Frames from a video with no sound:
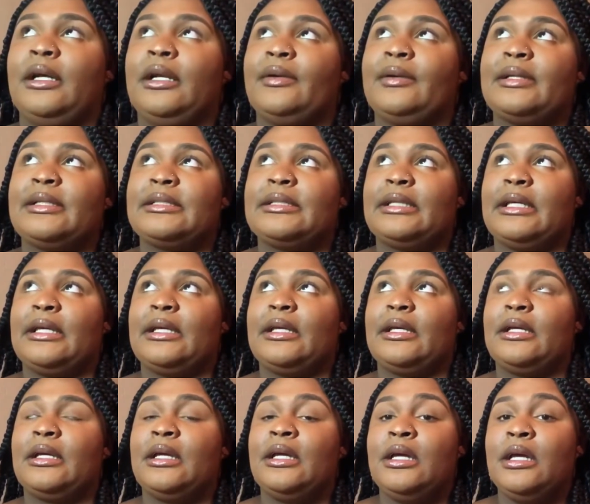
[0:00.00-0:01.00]
how do I say
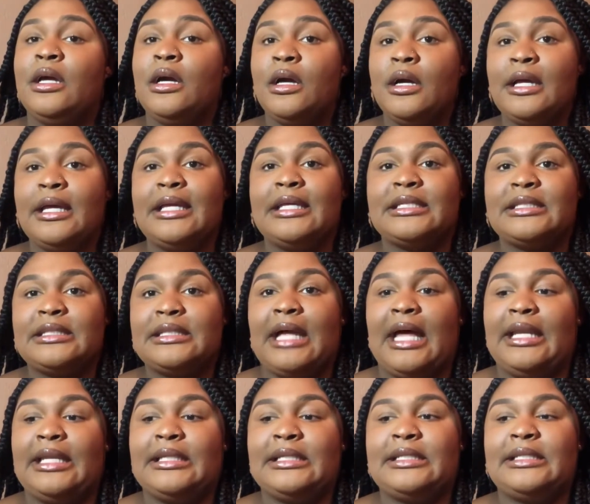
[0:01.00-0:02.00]
it? it's
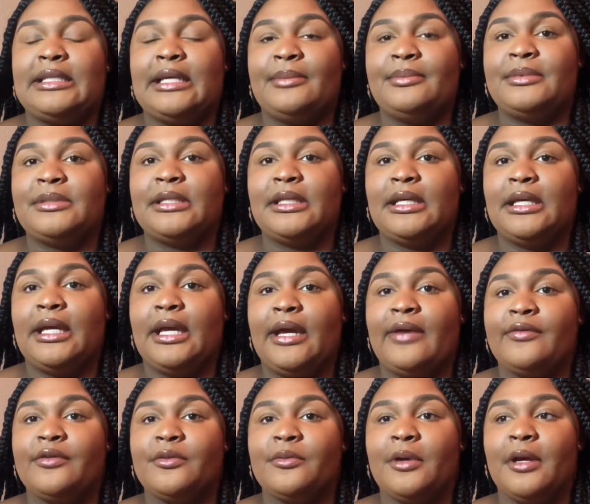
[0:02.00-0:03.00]
not accepted
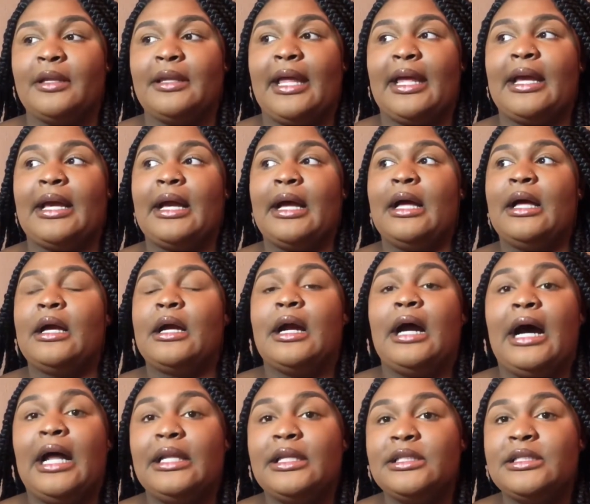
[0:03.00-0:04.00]
everywhere. Like
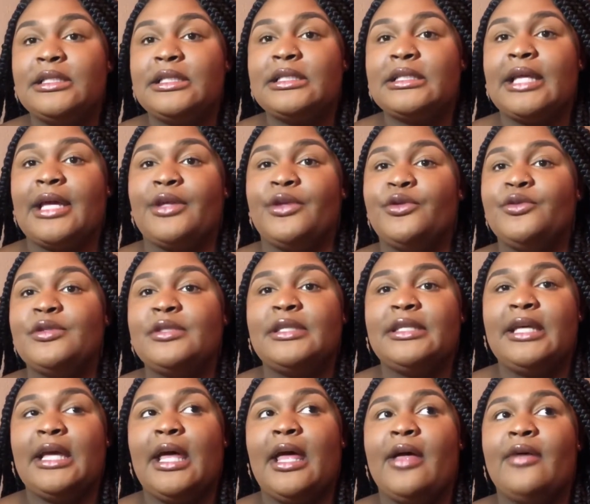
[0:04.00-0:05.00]
colleges like
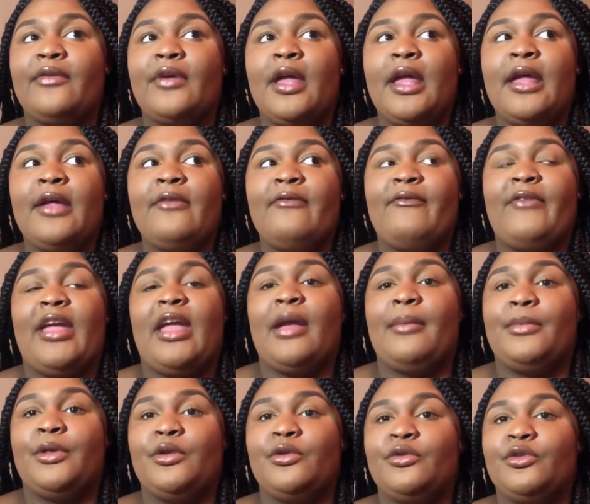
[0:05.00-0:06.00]
UCF,
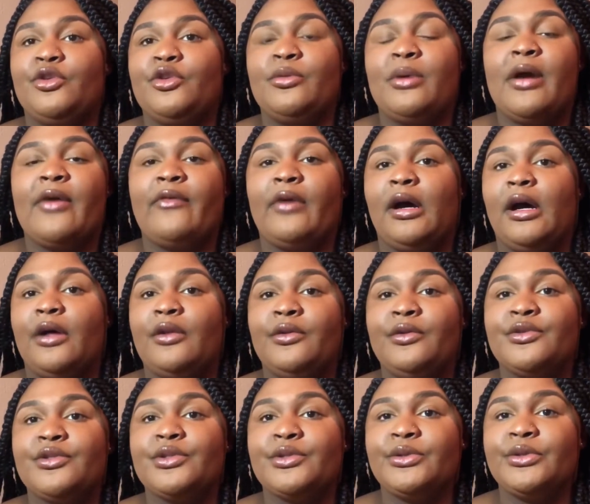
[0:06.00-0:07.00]
FAMU, UF, all
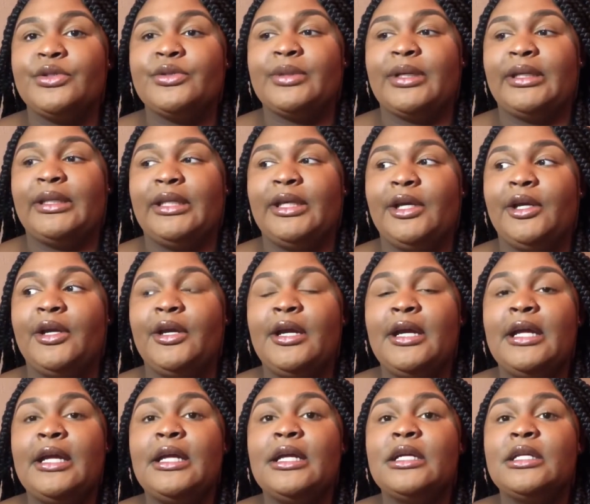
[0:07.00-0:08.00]
those schools right there,
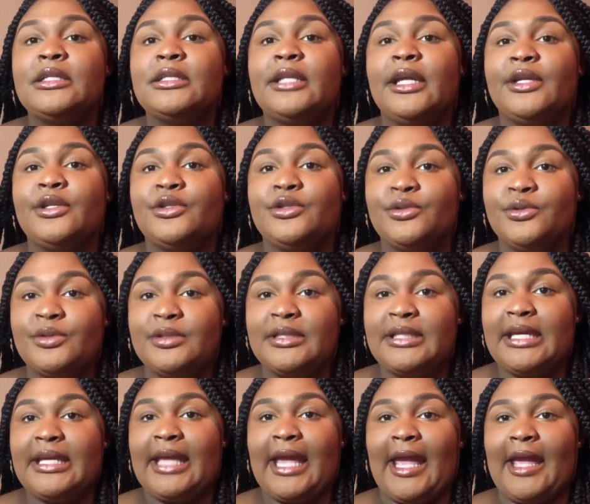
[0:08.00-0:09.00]
they do
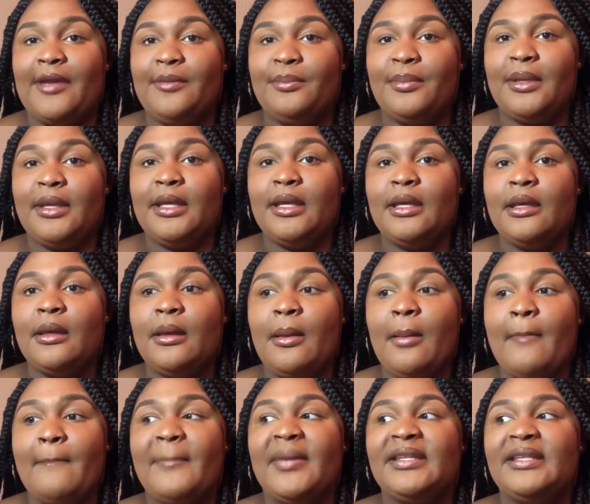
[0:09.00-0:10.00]
take AP,
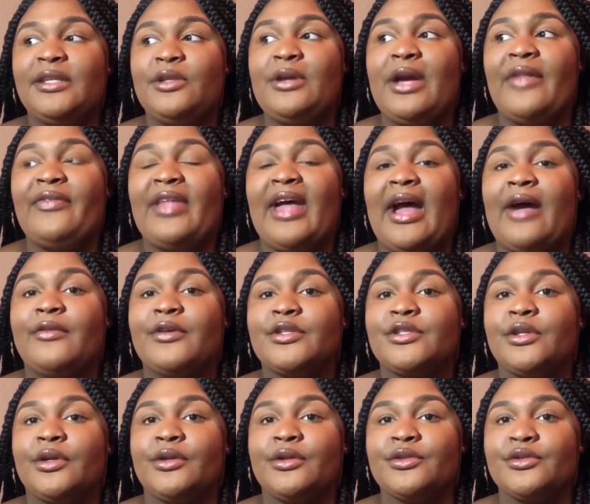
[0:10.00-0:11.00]
but you have to have a
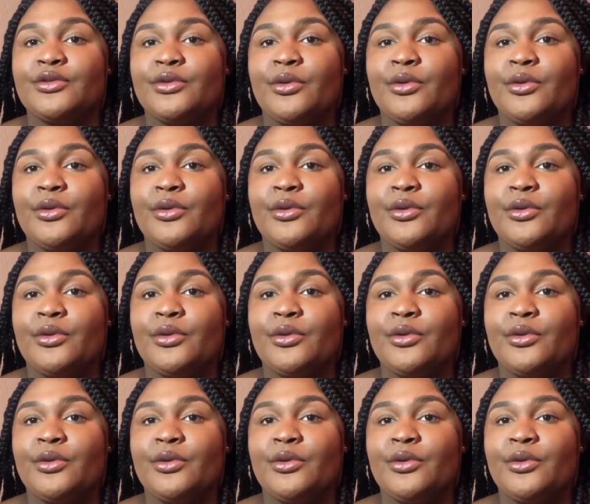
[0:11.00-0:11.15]
certain